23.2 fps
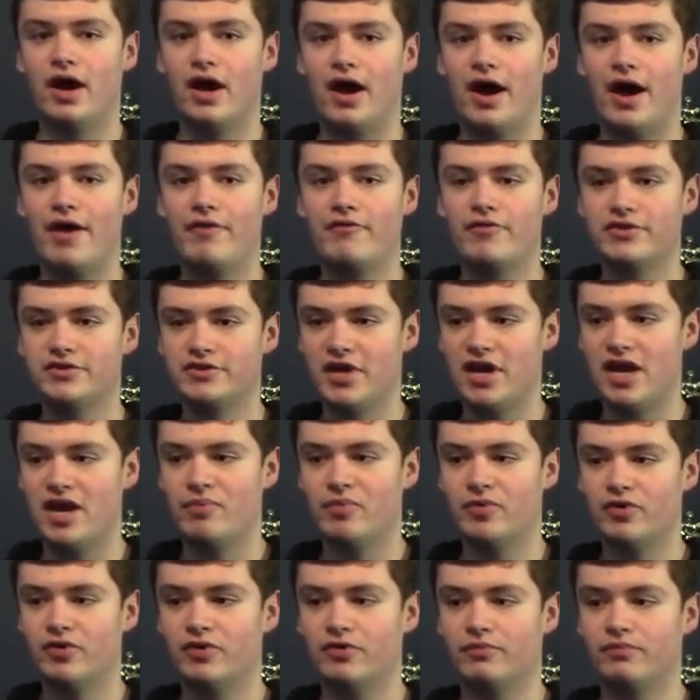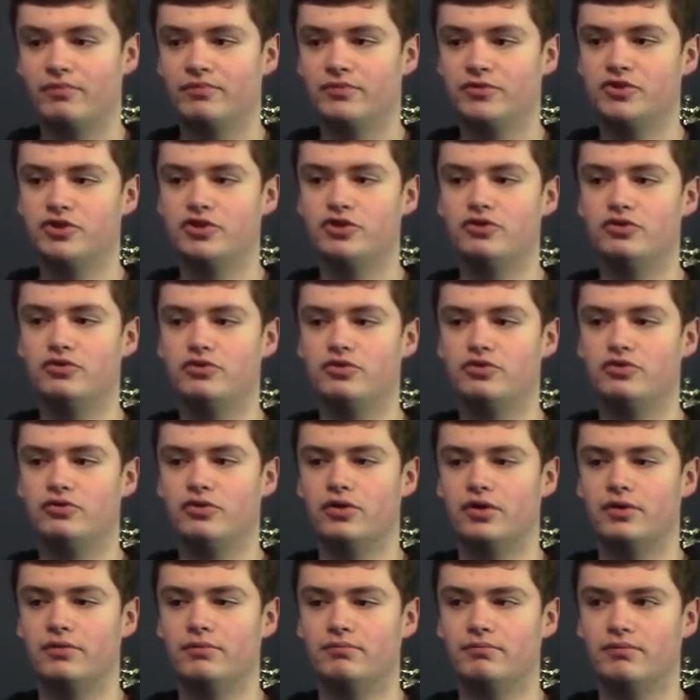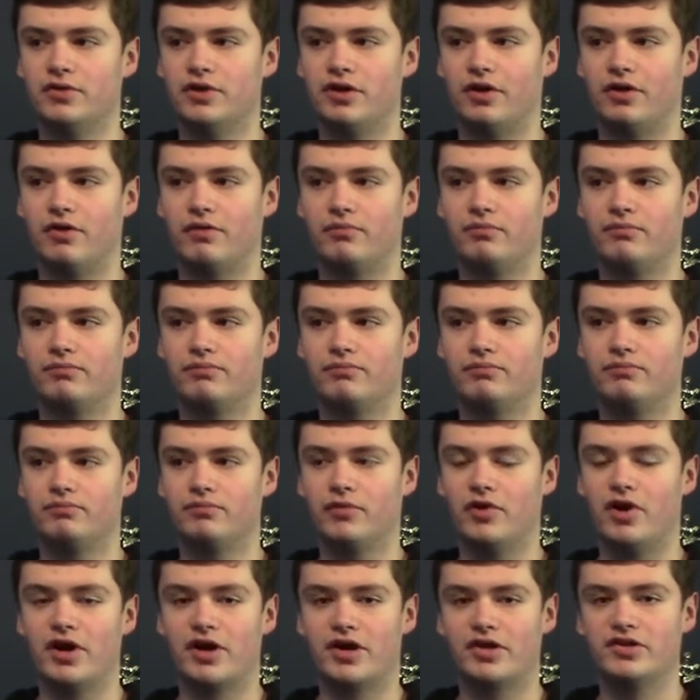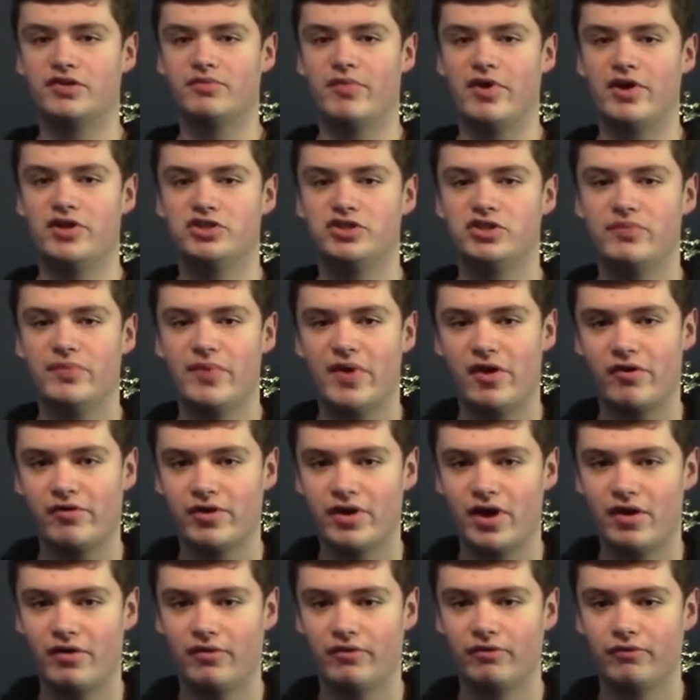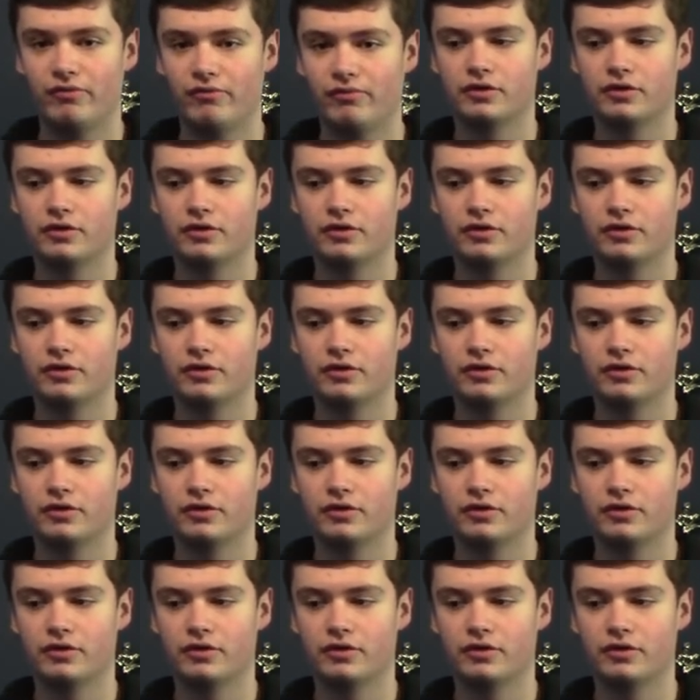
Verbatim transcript: I was able to, you know, log into my Gmail account.